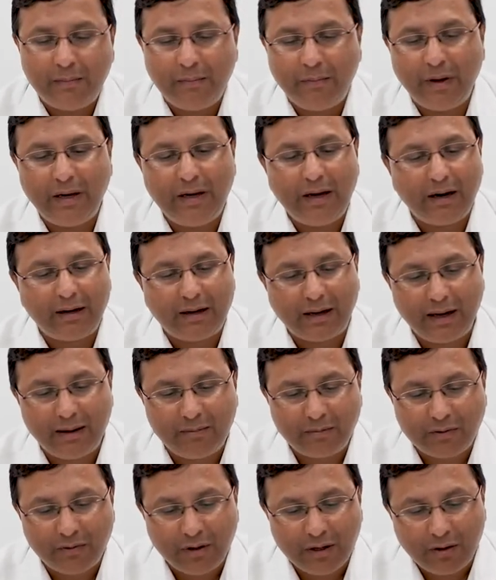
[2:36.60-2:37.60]
Many a
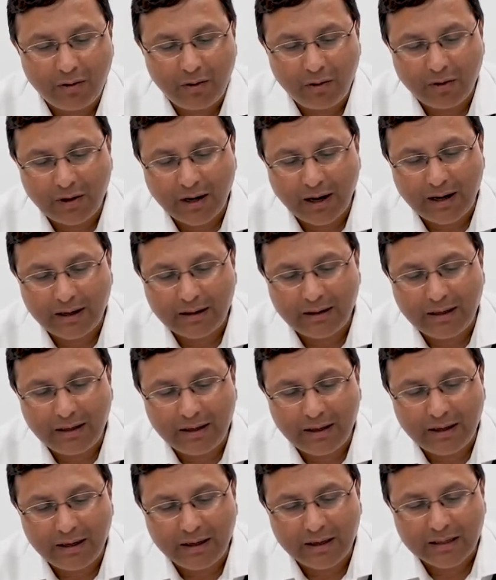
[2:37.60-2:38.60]
times when you look at
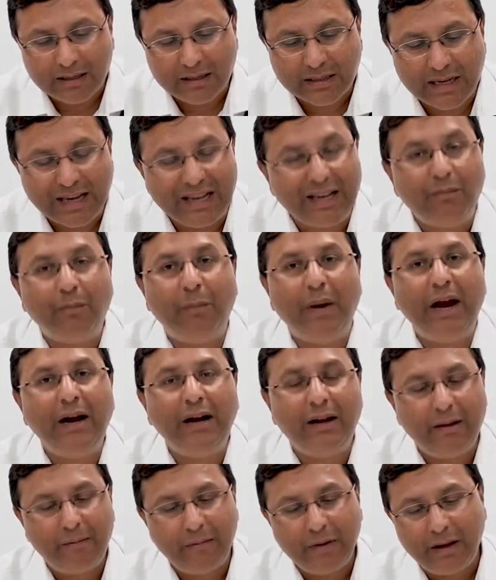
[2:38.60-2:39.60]
the skin
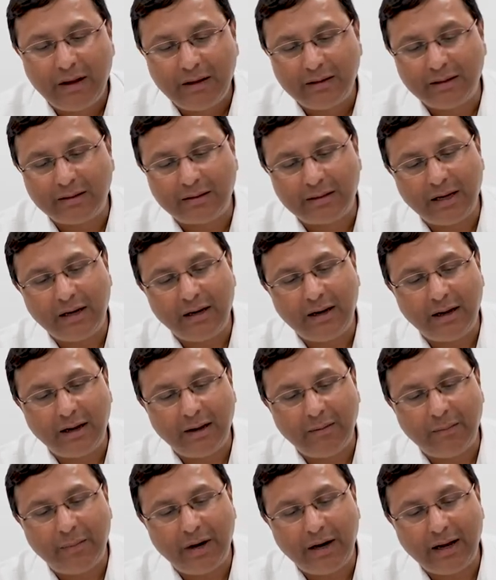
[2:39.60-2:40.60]
bed
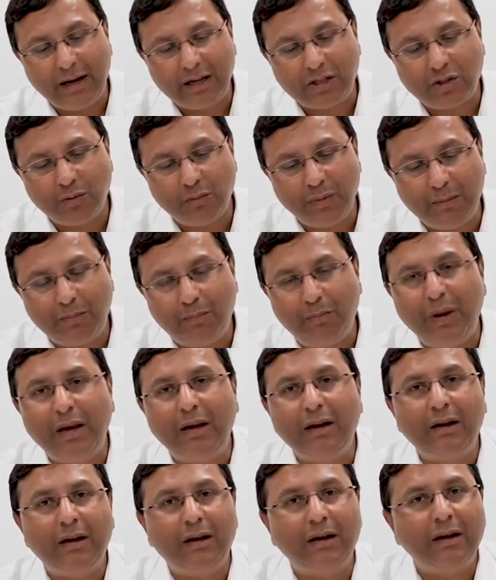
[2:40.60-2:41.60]
has to be
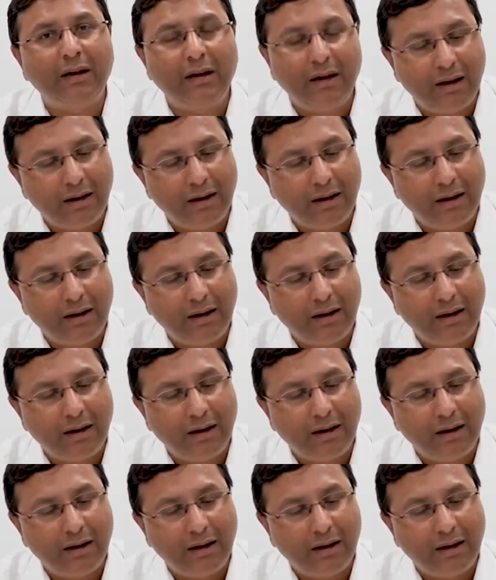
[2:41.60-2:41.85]
pink.